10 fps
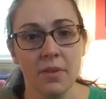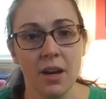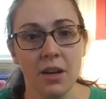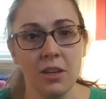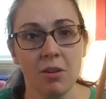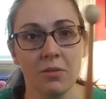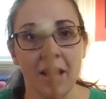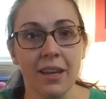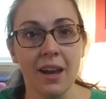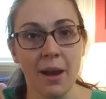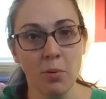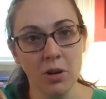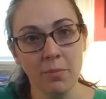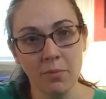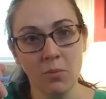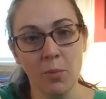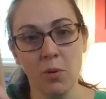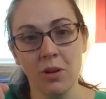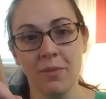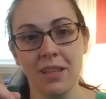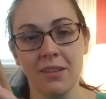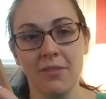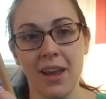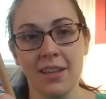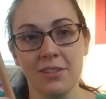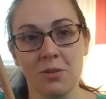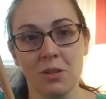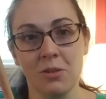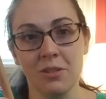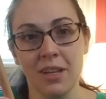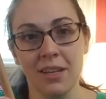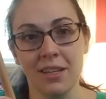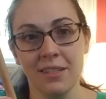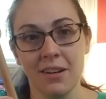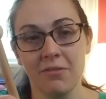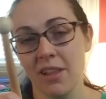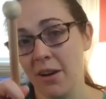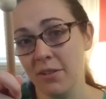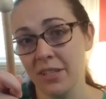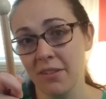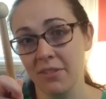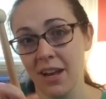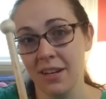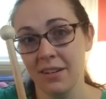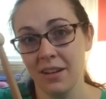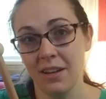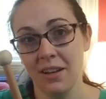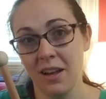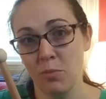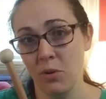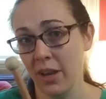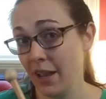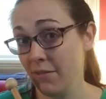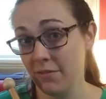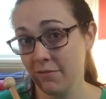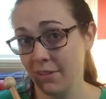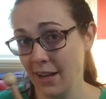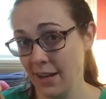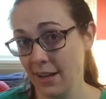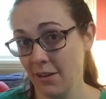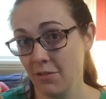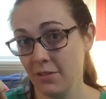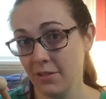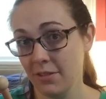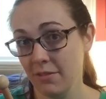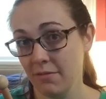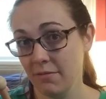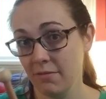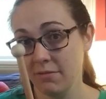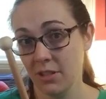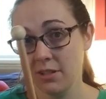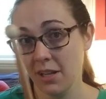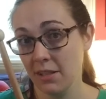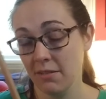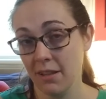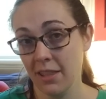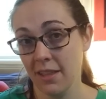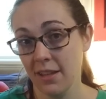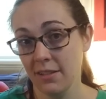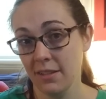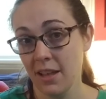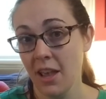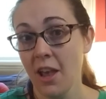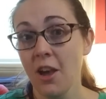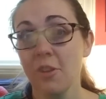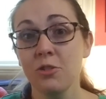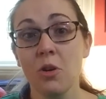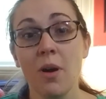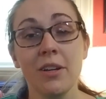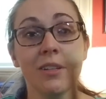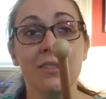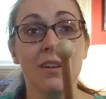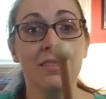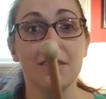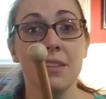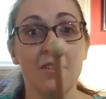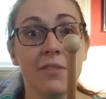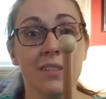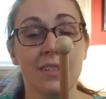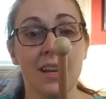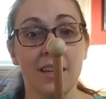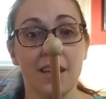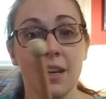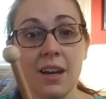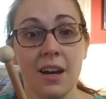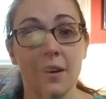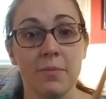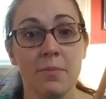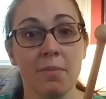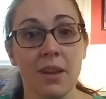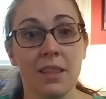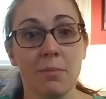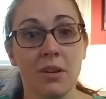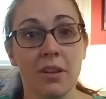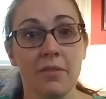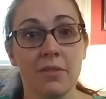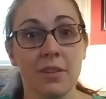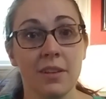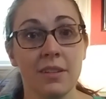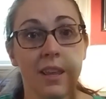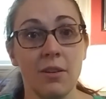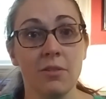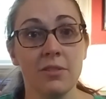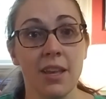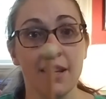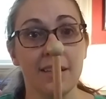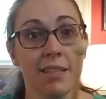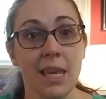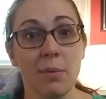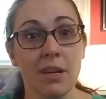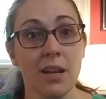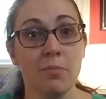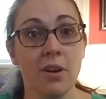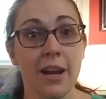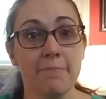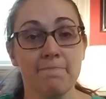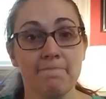a cute, like we put them in the vase, so it looks like instead of flowers I've got a bouquet of knitting needles, just like this. So I just stuck the selfie stick in the middle of the needles, and it's keeping it upright.